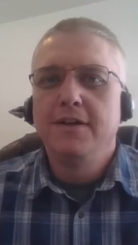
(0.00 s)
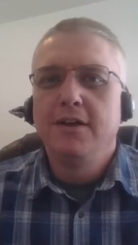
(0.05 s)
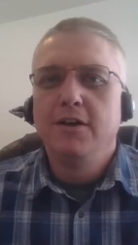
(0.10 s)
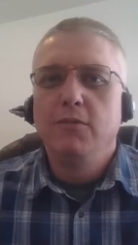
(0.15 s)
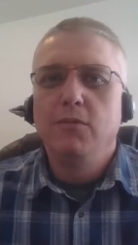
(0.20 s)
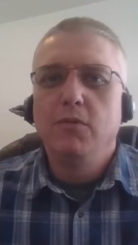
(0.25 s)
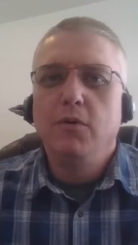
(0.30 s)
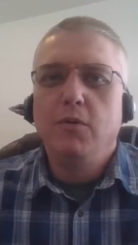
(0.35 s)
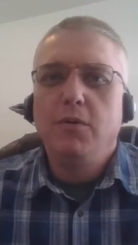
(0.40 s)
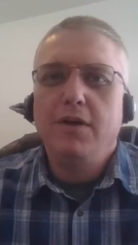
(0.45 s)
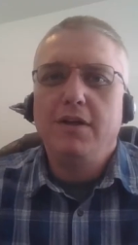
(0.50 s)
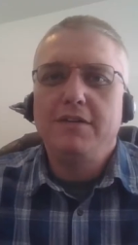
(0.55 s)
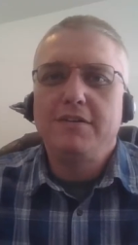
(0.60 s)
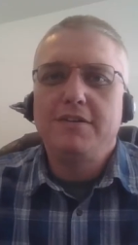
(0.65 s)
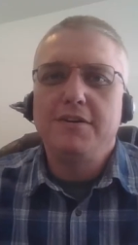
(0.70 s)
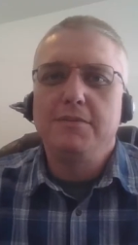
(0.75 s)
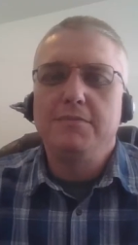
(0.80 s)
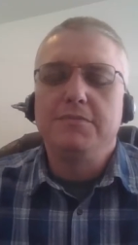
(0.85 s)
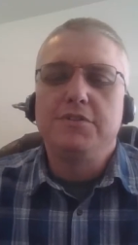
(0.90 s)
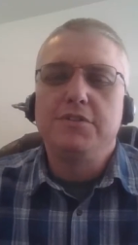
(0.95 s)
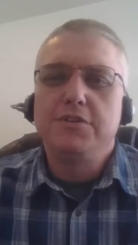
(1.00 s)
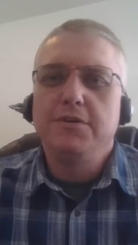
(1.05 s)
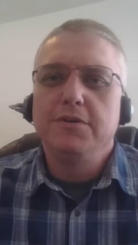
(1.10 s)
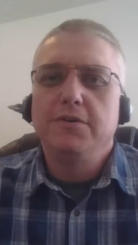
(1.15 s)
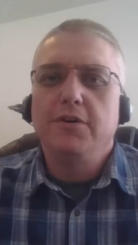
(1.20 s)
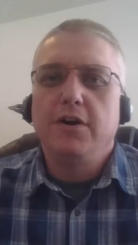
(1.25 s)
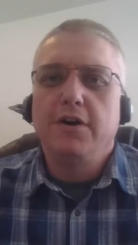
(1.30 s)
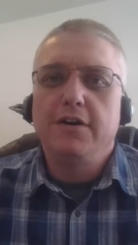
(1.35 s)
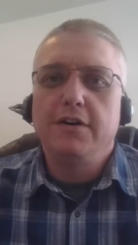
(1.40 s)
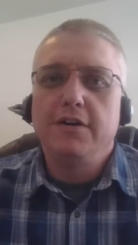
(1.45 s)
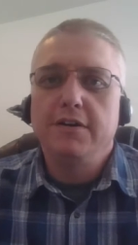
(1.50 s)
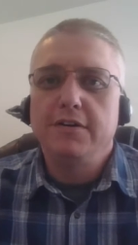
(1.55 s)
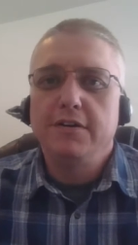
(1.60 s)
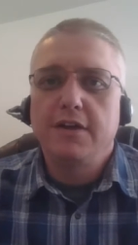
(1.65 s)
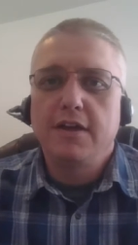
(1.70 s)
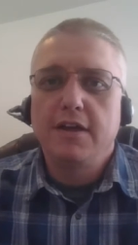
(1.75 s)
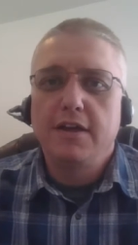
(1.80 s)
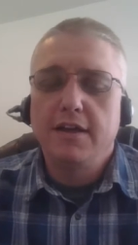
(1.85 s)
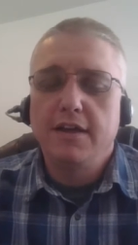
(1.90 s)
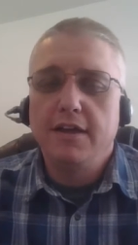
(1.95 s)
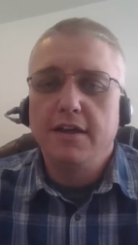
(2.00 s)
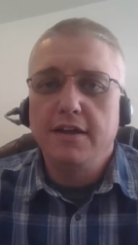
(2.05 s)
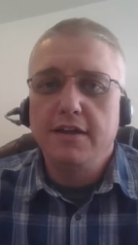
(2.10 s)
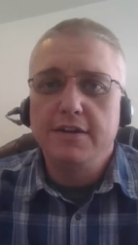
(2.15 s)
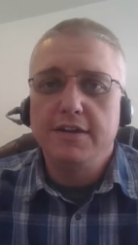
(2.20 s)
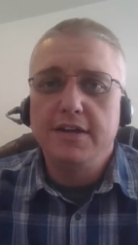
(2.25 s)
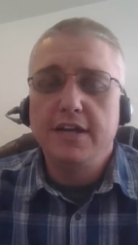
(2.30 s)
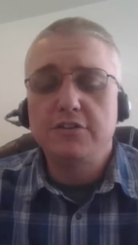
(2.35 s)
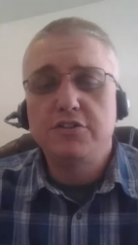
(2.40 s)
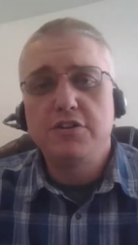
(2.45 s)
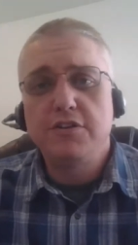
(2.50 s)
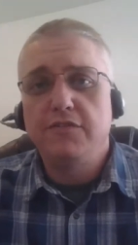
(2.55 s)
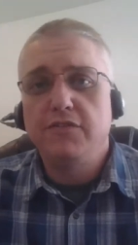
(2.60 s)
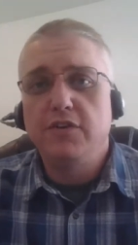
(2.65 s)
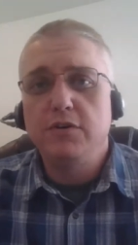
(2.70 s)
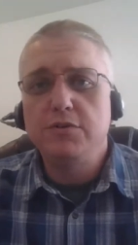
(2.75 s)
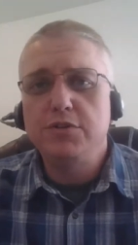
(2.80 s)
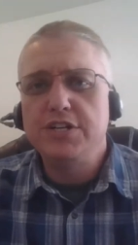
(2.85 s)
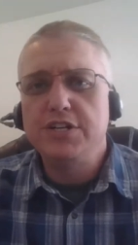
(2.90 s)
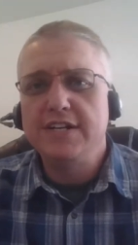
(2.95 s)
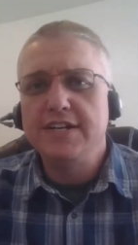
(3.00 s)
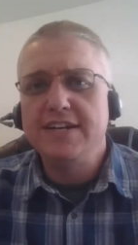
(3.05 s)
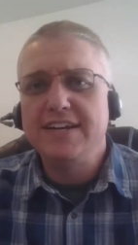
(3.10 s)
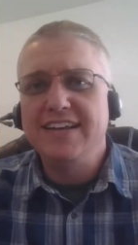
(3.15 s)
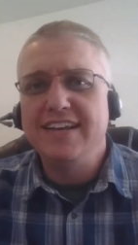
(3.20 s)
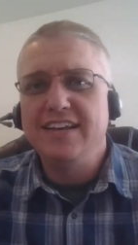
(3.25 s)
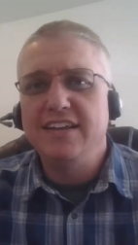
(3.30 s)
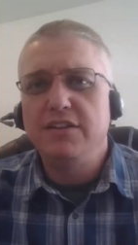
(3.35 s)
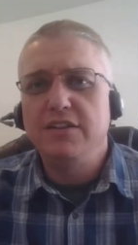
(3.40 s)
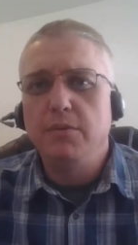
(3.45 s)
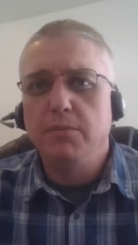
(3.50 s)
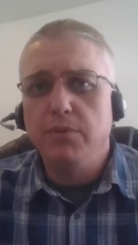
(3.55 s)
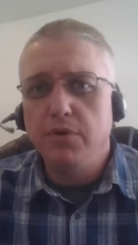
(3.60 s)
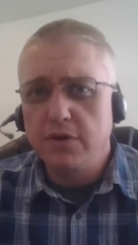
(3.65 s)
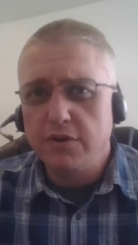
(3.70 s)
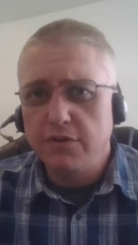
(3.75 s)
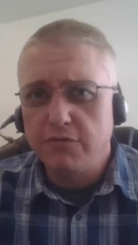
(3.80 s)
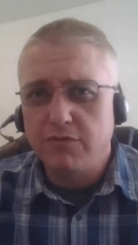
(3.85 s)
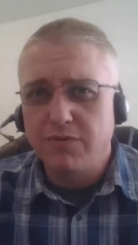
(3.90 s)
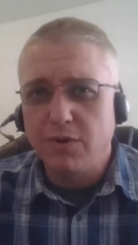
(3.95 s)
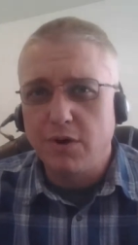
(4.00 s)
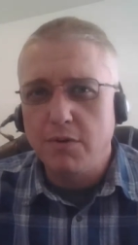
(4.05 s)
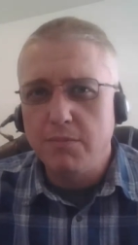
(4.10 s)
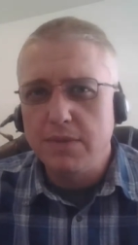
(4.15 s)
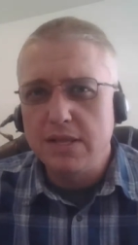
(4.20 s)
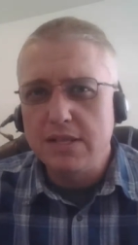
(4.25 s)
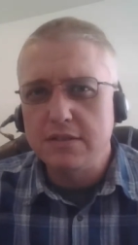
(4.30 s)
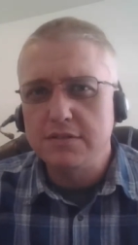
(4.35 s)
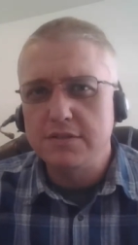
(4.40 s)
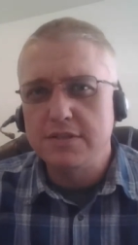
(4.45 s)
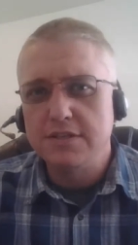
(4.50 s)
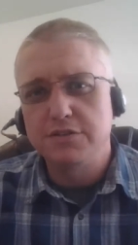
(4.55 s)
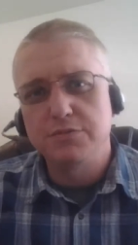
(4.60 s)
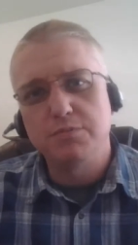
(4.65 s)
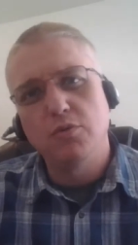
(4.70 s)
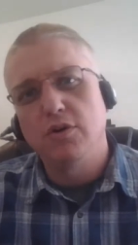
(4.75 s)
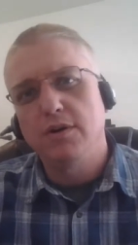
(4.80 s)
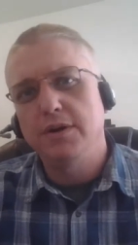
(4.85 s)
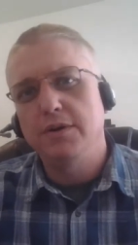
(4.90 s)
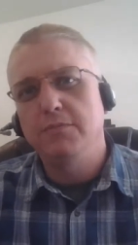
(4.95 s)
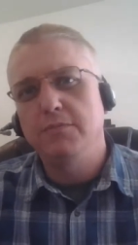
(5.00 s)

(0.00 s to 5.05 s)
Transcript: Well, welcome to our uh, next devotion in the book of Romans. This morning